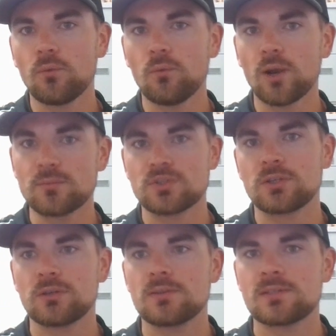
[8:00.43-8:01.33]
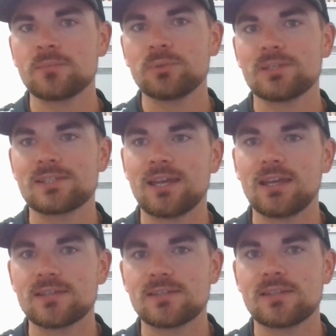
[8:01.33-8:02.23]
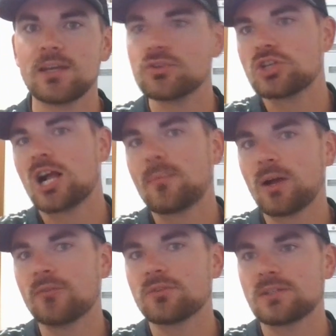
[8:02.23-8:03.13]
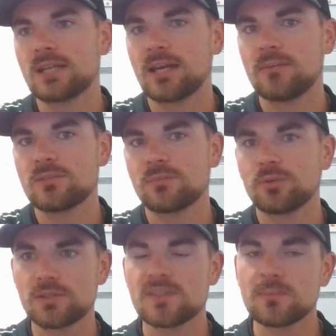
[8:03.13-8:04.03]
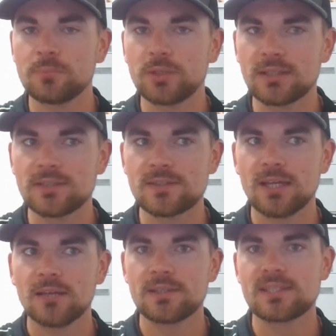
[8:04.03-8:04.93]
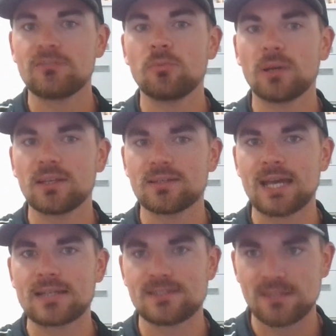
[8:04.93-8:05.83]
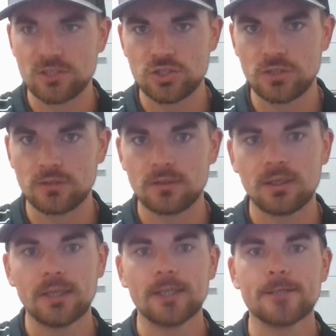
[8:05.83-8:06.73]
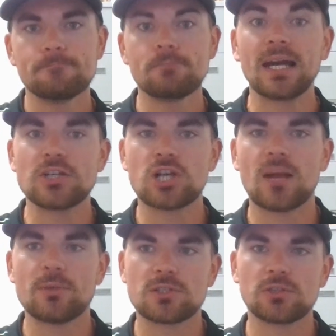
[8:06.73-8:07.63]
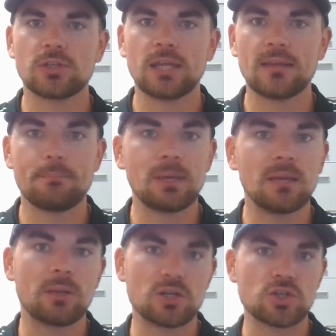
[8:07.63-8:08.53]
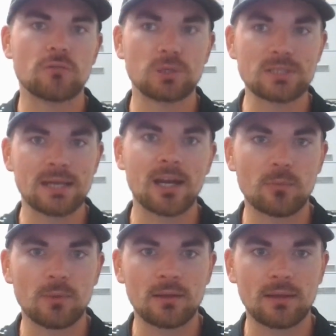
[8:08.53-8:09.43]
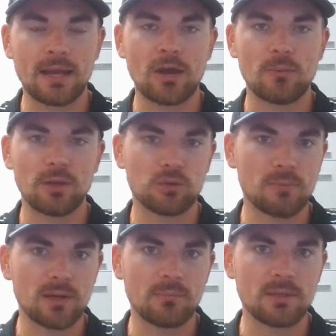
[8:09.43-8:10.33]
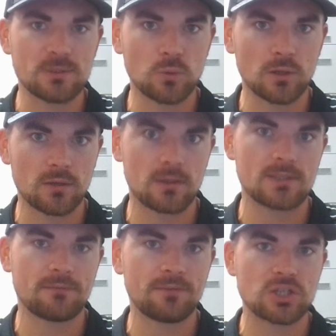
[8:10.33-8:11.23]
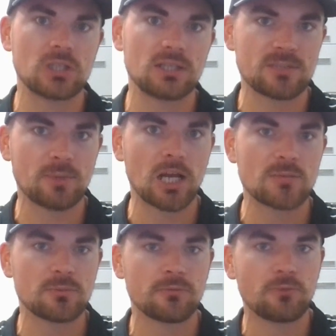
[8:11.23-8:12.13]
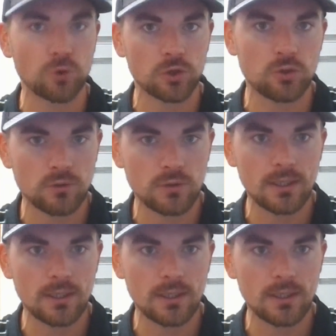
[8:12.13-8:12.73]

What I'm simply saying is their job, oftentimes, to put it simply, is to save you money in taxes this year. My job is to look at the big picture of retirement and how to make your money work as efficiently as possible for you.